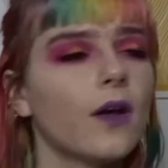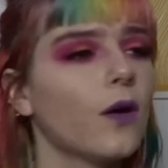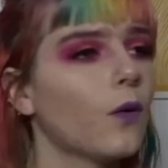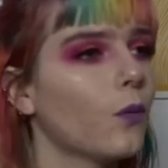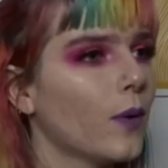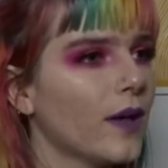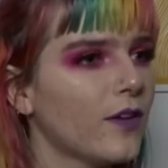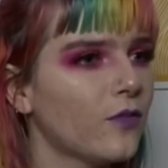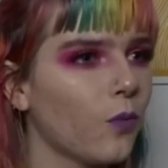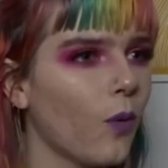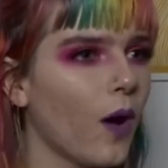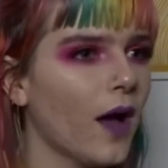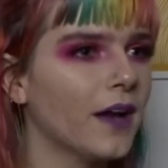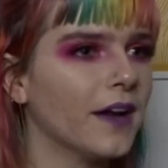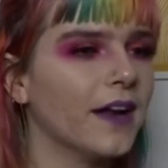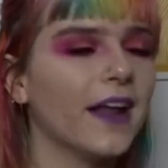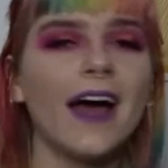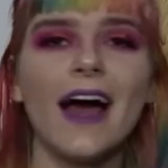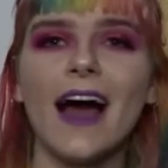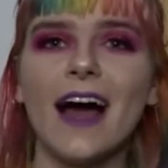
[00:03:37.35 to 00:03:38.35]
We've
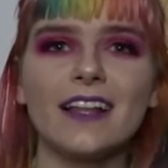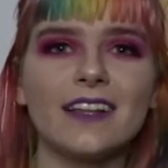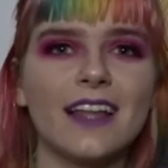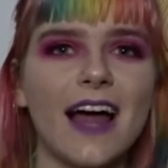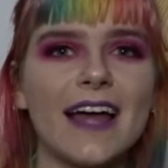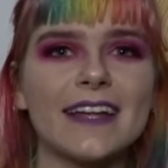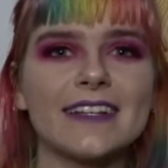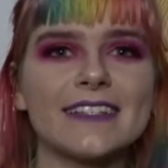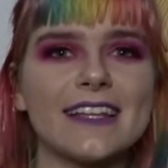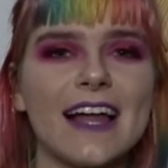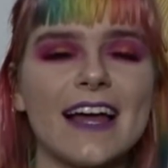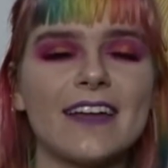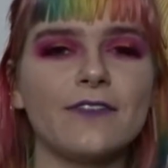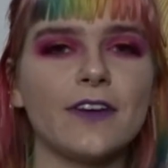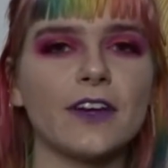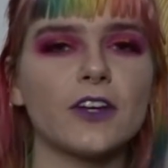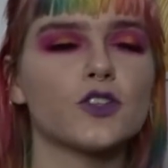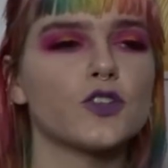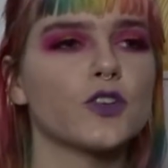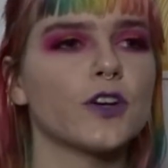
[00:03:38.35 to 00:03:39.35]
won. A landslide
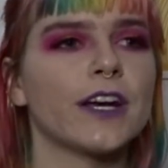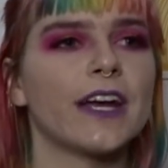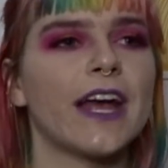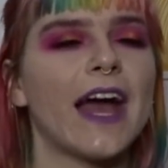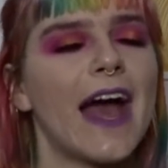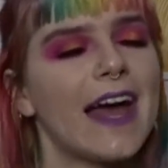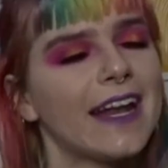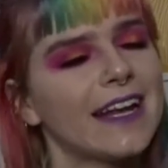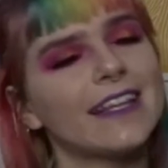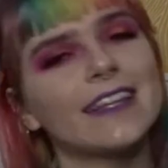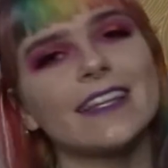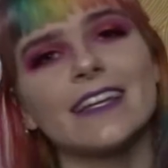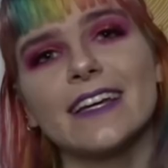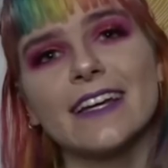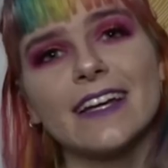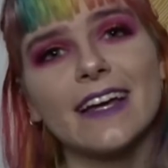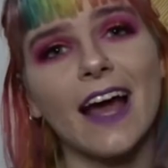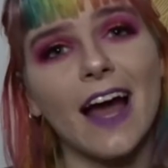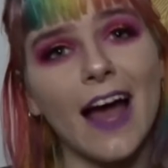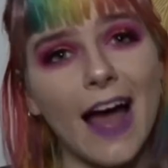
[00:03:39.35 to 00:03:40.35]
victory.
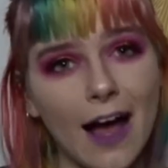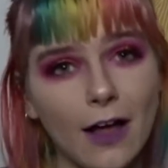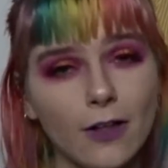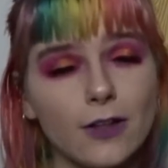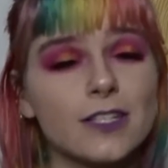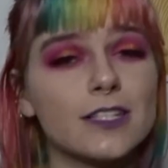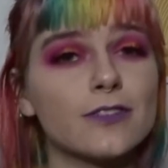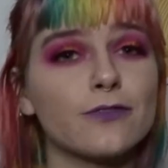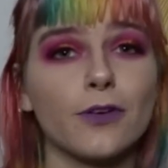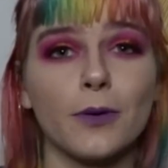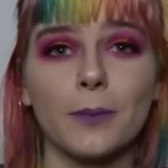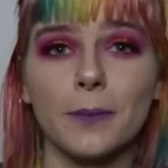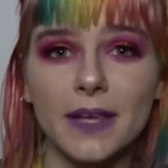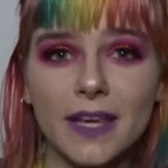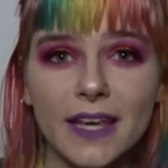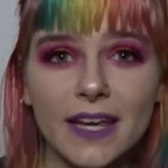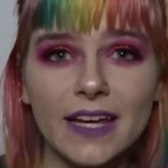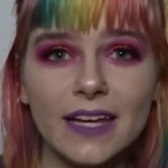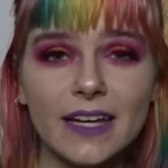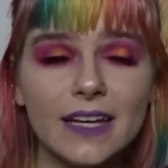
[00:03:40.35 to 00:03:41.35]
Anything else from
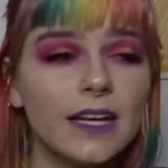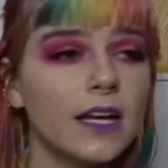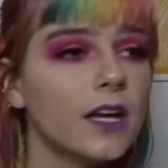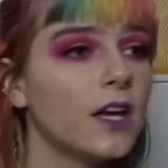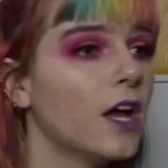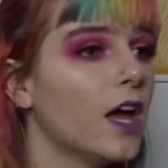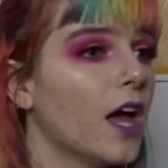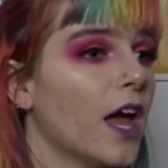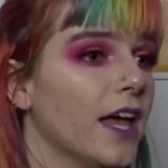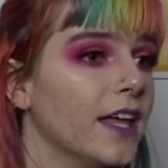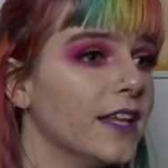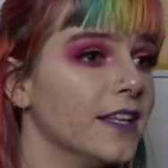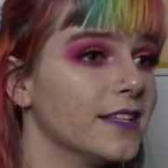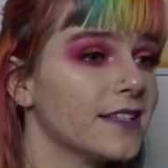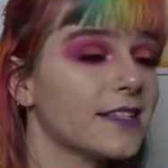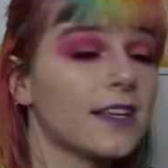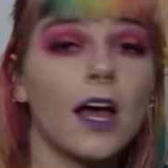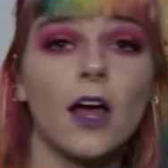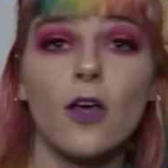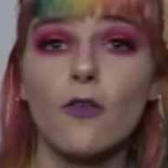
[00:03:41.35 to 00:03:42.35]
here
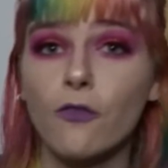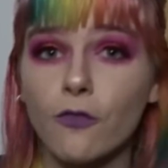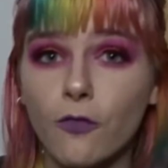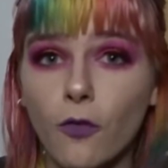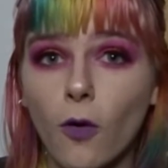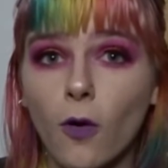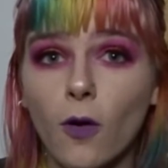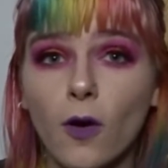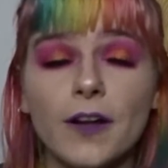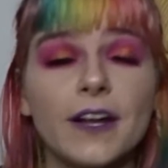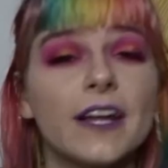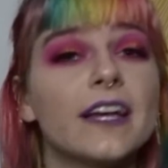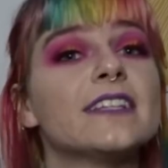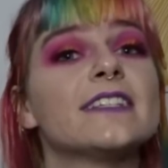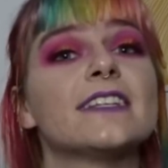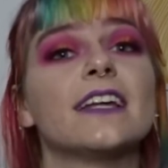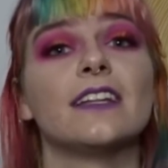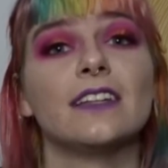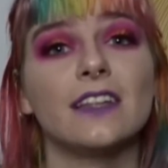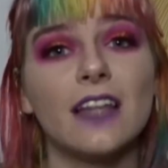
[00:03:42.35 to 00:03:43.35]
is fraud, it's
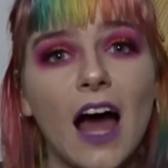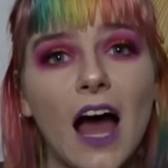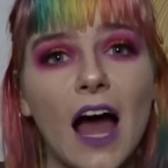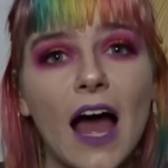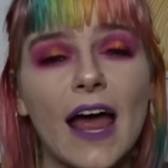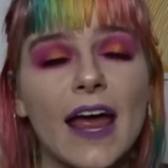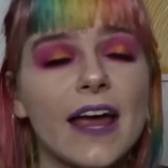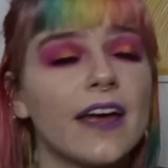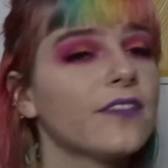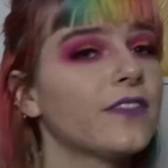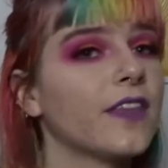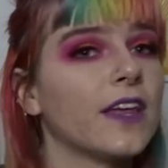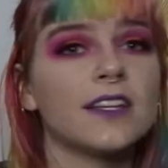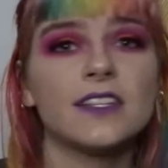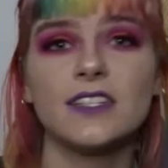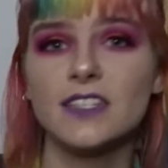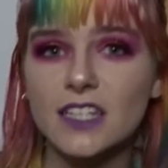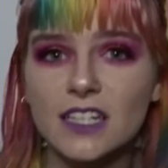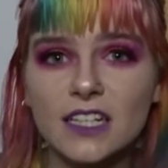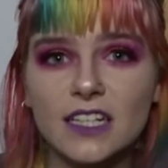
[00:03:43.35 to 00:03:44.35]
a lie, they're
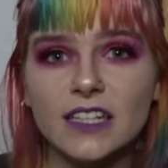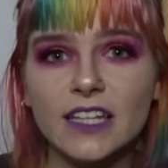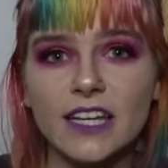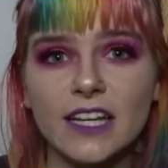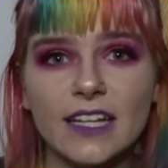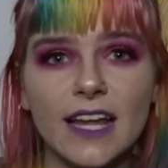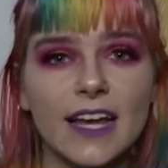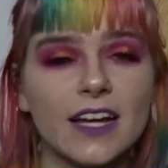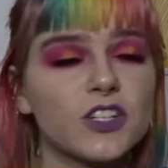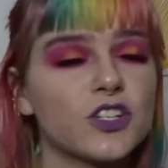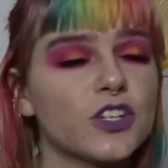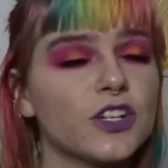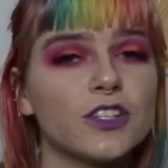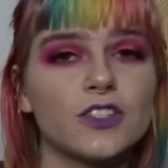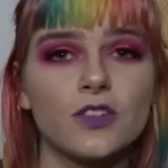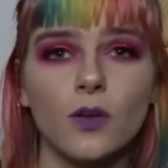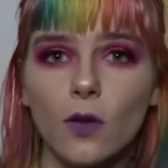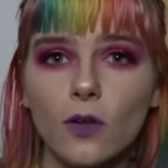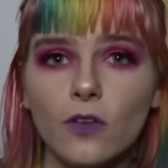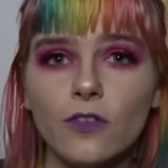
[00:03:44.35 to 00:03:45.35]
stealing the election, it's
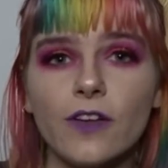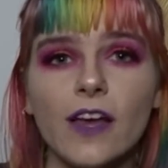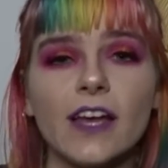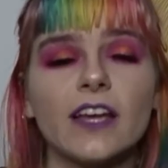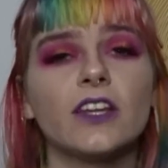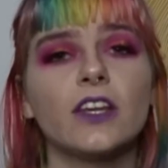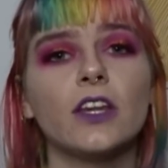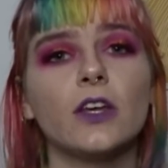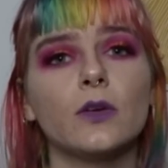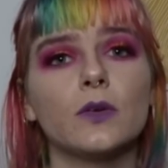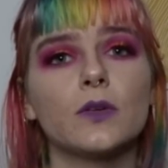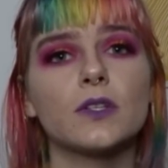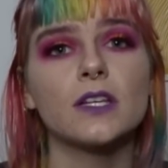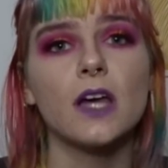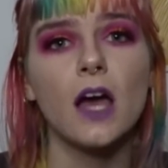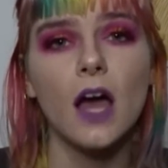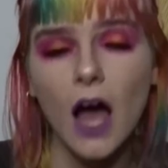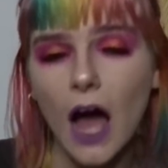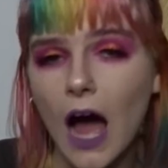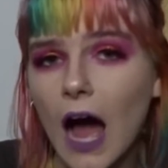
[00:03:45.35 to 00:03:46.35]
all fake news,
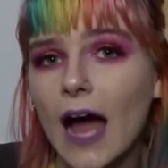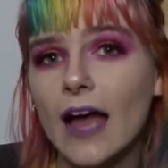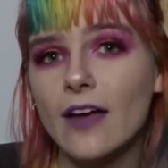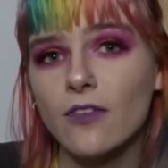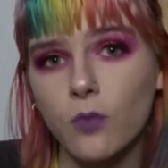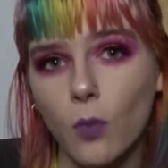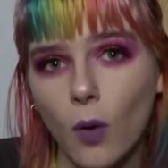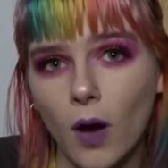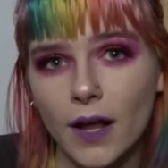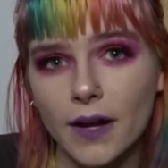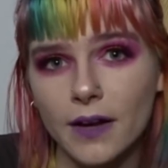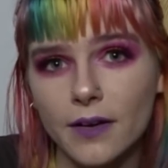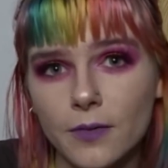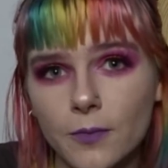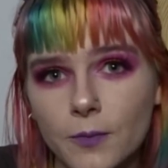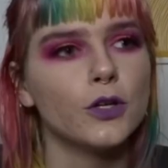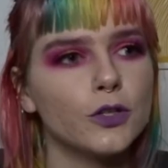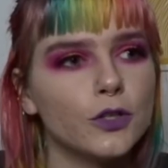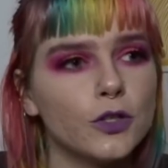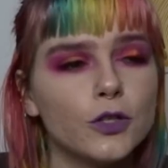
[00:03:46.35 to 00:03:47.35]
I've won.
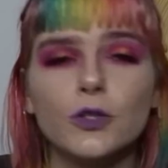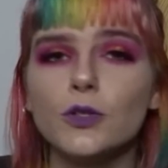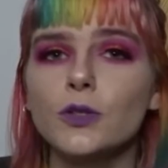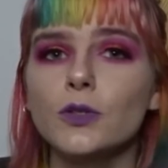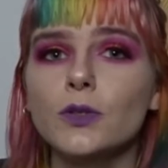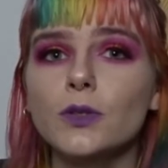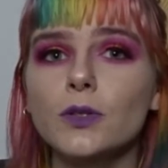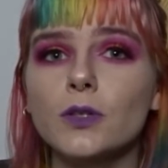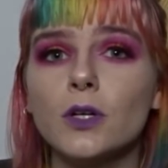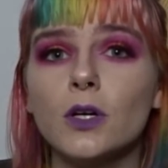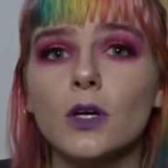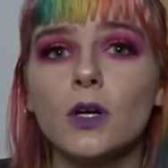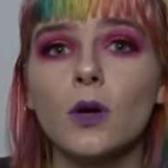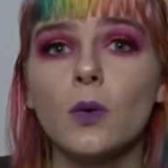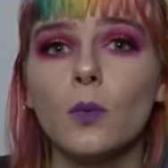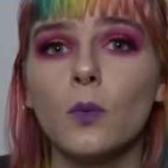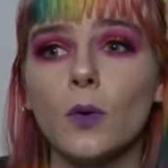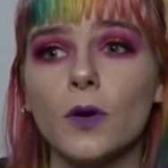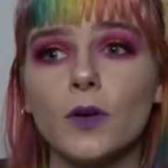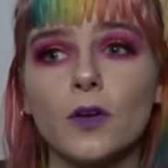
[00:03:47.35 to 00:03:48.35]
You
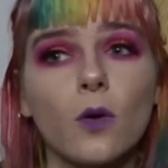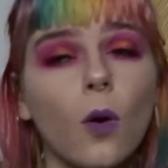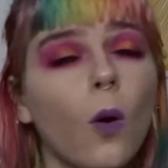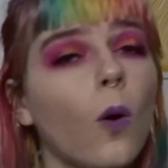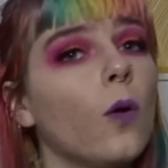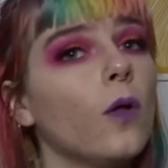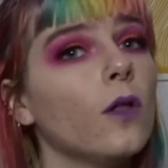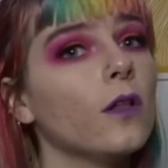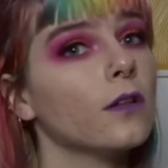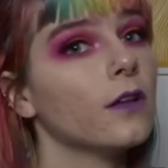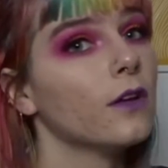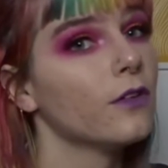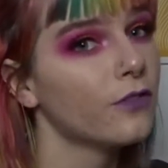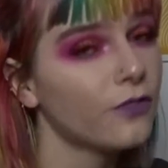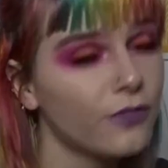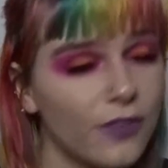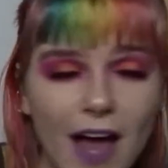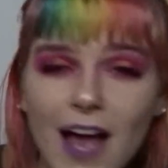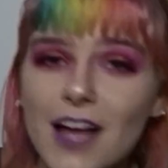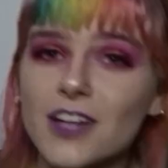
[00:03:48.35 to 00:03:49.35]
would call
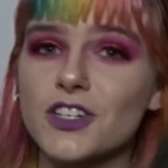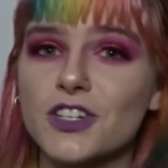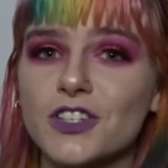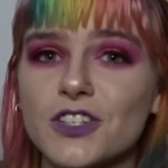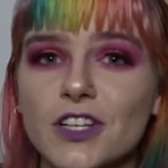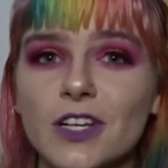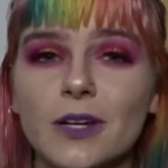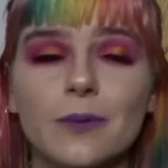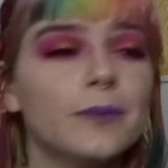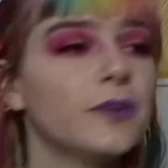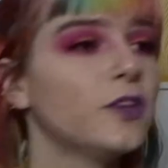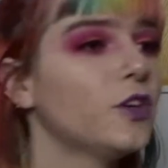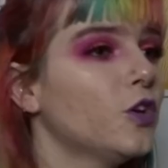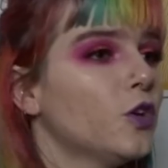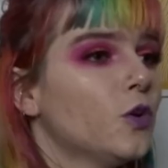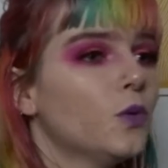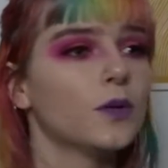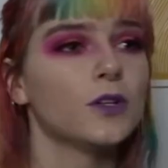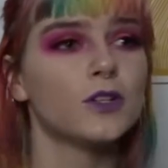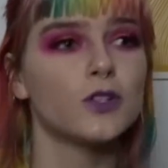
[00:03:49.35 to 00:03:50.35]
fascism,
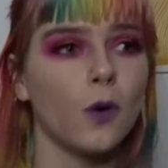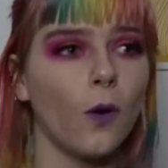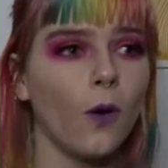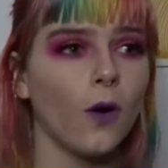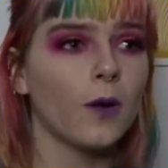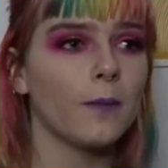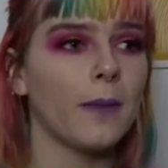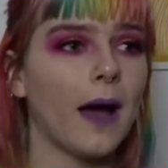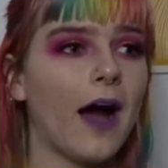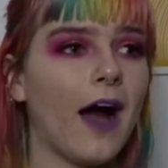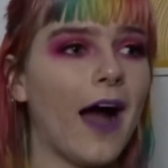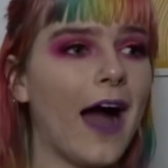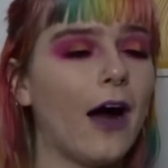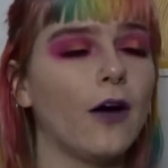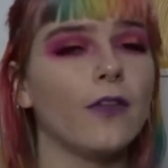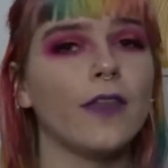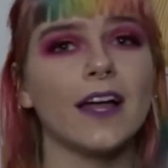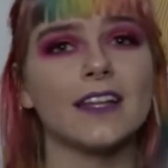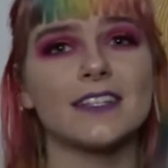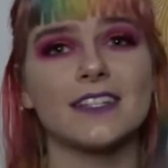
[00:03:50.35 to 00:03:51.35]
you would talk about how
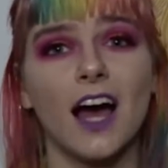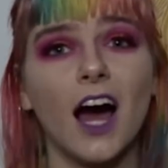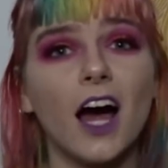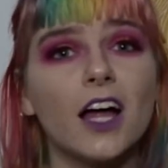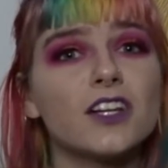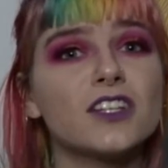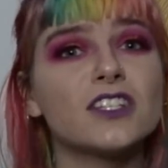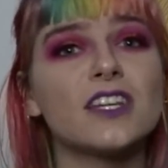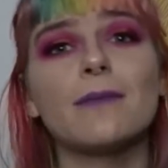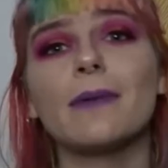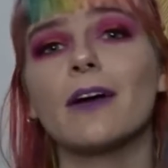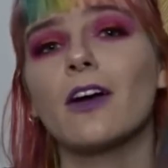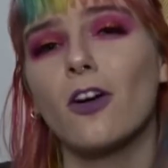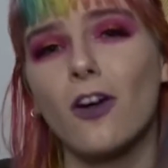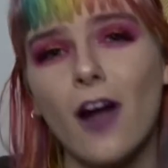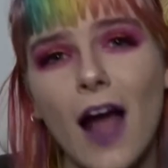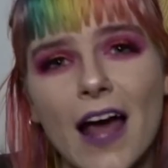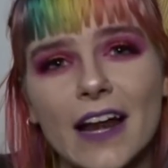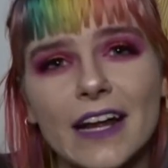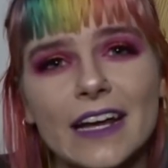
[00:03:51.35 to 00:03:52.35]
that's
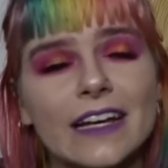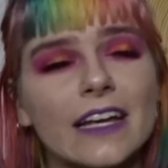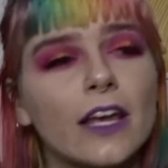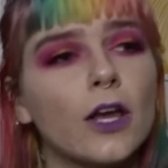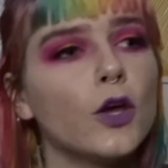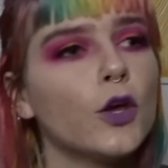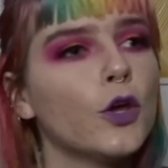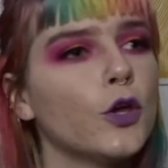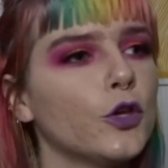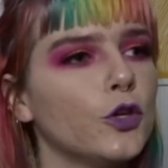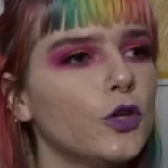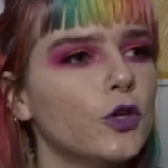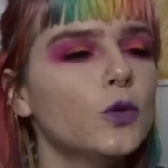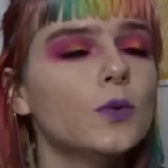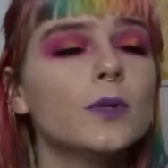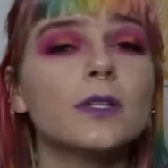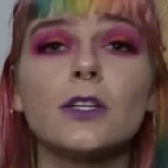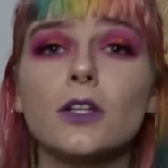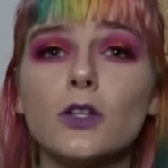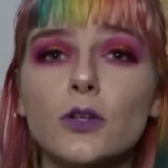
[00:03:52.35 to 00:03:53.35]
undemocratic, you
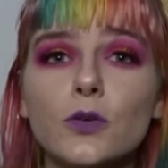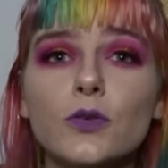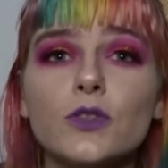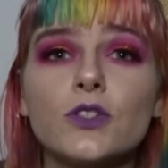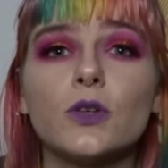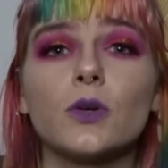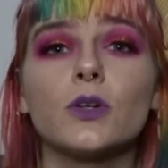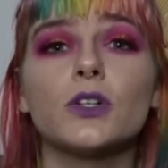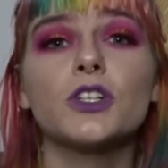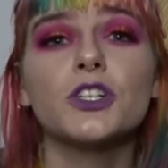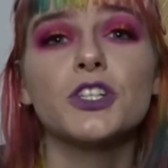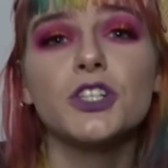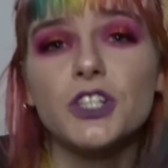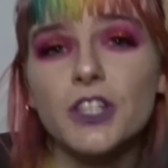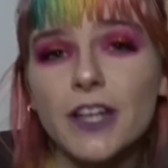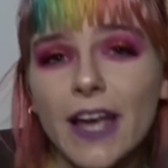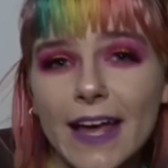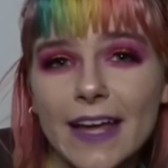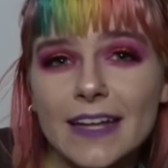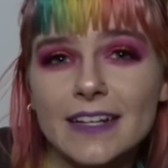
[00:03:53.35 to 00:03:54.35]
would lose your
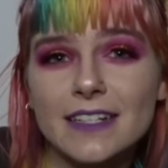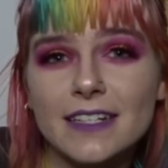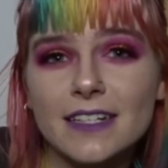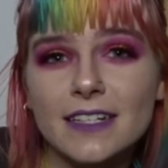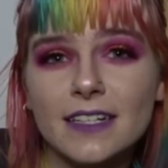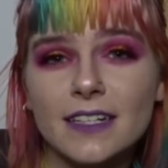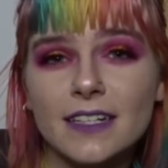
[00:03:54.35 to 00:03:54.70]
shit